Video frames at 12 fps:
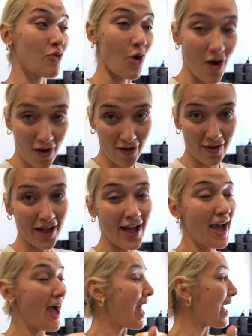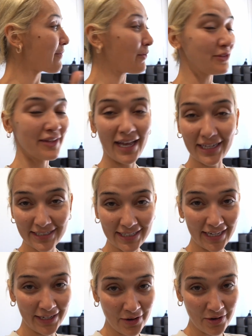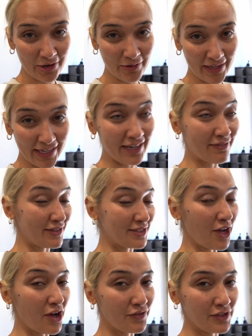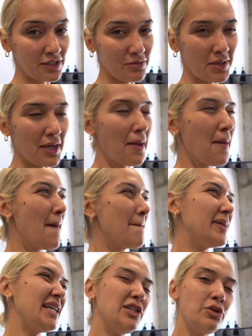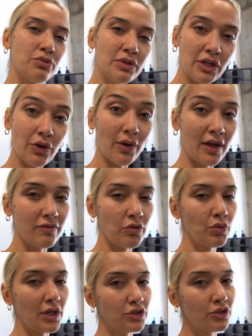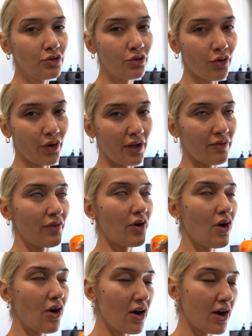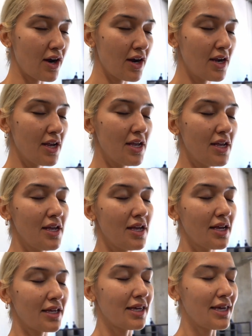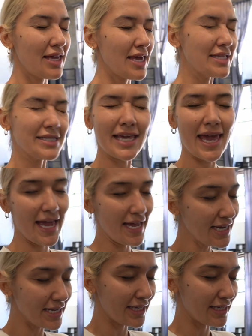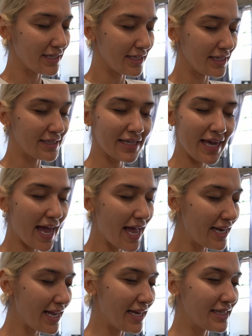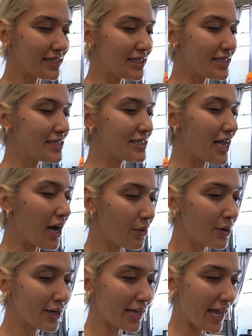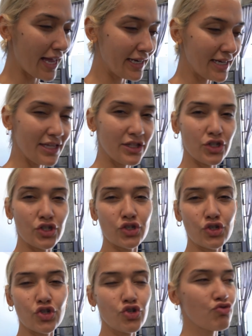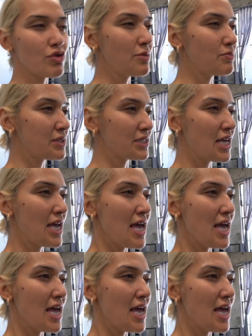wrong. I will not say no to it if it's offered to me, but I don't really crave it. What I do crave are it's candy. It's candy and it's the sour candy and the strips